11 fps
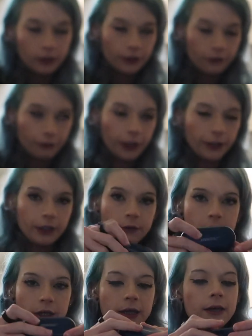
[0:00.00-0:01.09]
It's fine, though.
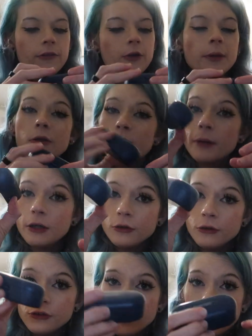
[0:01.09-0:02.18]
They're both
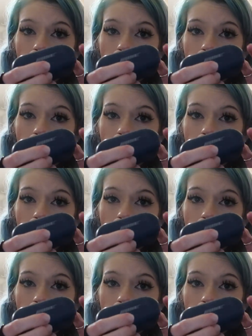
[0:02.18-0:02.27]
Bose.